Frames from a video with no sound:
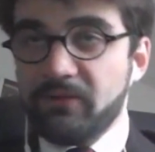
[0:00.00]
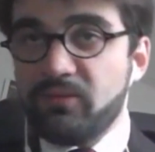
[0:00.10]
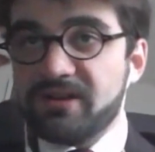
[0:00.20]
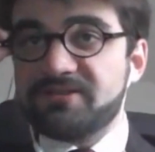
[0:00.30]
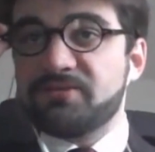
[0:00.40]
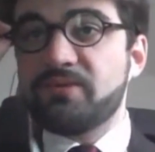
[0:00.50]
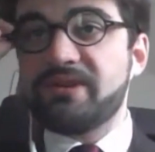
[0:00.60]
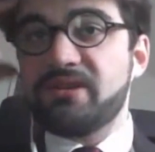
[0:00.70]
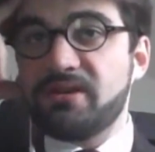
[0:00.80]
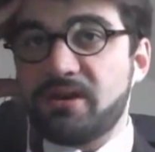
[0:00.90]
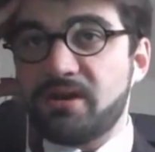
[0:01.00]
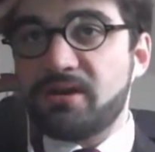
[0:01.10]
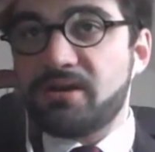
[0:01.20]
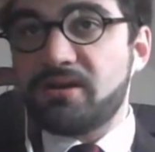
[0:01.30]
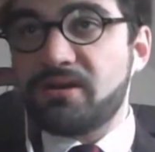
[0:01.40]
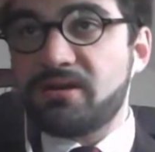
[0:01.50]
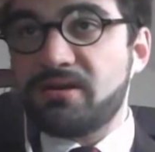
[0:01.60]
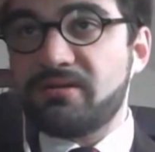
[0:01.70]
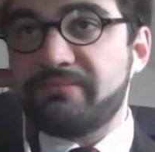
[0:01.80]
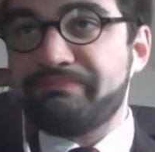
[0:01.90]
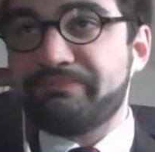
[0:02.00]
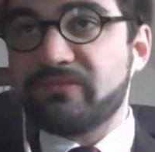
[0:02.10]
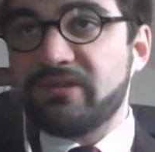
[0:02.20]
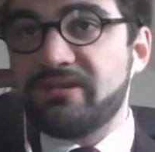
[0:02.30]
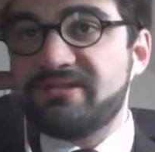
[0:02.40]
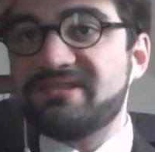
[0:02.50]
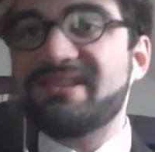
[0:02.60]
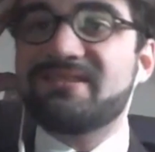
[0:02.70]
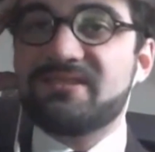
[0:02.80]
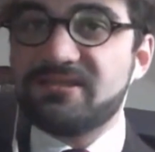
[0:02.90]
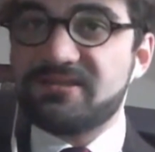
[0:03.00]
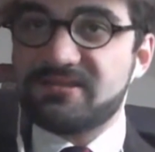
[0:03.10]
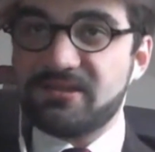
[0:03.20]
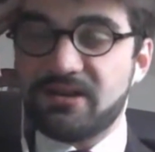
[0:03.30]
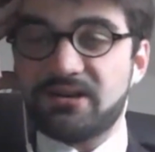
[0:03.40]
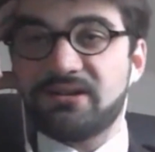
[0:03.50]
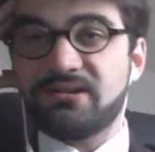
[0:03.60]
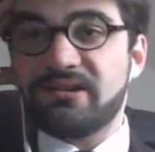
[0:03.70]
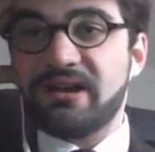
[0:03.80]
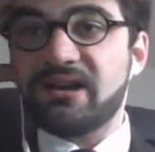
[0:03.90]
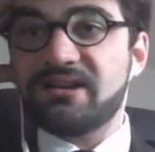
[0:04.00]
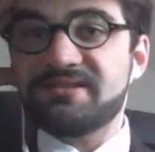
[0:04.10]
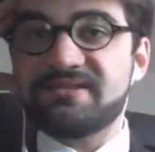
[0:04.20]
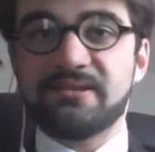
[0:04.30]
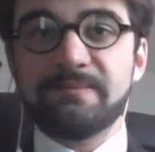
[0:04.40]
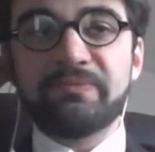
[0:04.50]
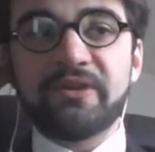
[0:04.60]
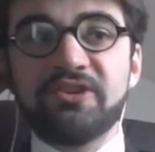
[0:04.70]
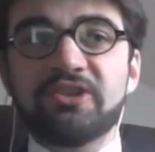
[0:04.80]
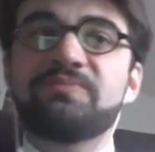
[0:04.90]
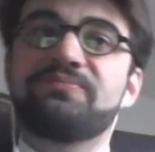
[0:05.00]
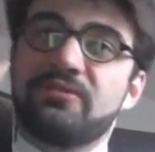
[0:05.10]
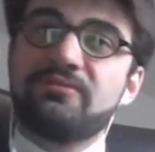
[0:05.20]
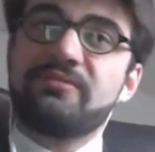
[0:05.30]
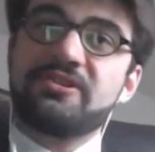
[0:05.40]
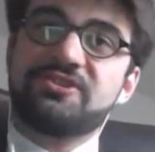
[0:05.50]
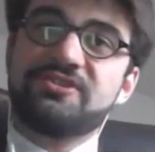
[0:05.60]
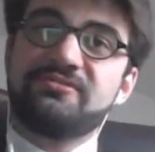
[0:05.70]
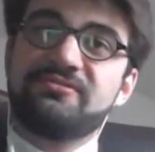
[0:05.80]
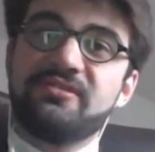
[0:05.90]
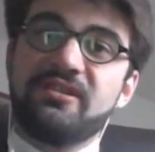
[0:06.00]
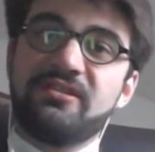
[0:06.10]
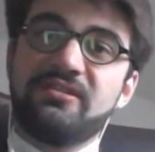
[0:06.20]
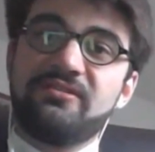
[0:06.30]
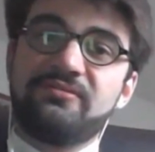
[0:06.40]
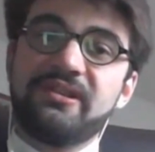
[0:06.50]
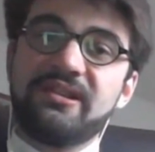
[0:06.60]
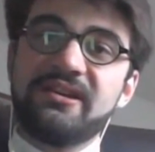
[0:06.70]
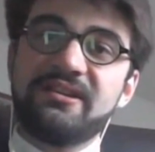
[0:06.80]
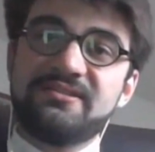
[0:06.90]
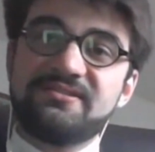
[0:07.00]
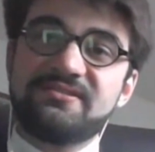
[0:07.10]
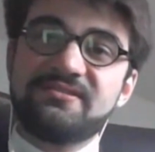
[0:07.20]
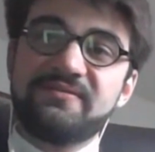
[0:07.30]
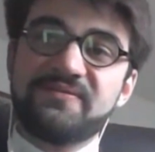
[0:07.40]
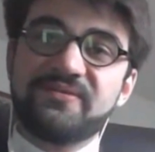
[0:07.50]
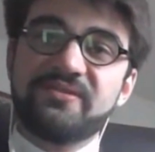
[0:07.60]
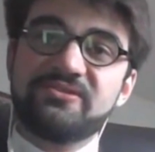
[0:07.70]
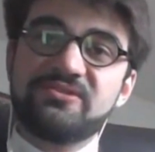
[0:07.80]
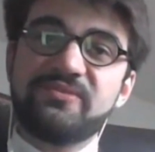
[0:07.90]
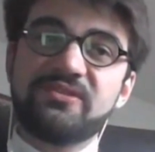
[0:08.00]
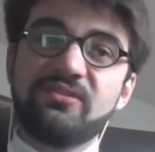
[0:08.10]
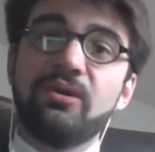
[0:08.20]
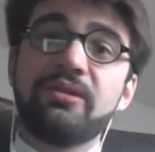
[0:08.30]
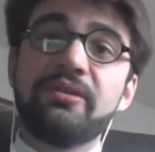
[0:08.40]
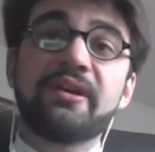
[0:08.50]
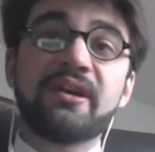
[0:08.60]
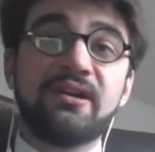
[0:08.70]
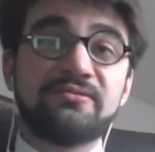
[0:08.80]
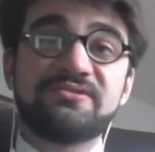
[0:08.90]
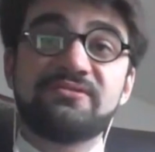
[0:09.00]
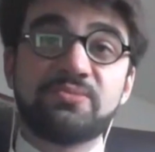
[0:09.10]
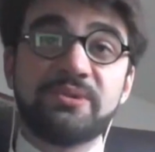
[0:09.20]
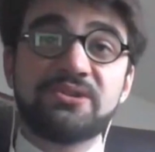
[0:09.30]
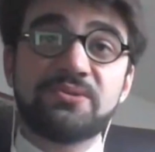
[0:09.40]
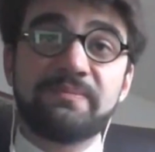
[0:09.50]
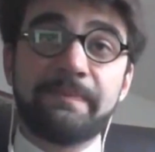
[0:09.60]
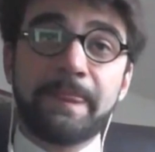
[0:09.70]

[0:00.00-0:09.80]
what we detected as not pro-Russian relays in France, but all the accounts on Twitter